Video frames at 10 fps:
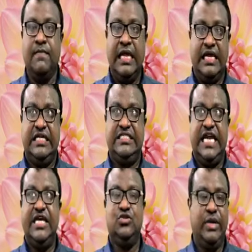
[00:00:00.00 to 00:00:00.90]
The
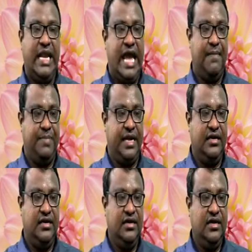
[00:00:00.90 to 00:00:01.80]
change will
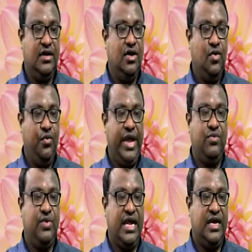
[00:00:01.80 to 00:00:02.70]
happen
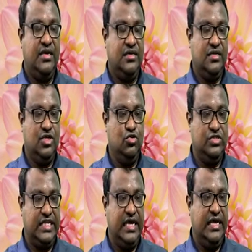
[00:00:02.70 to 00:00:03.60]
when we are
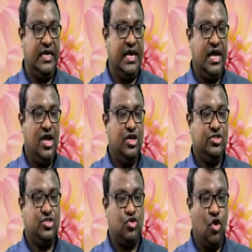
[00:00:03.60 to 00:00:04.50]
using
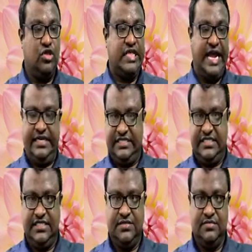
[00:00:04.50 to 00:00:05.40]
so
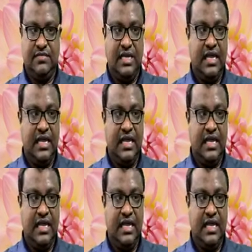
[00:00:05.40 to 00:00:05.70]
that,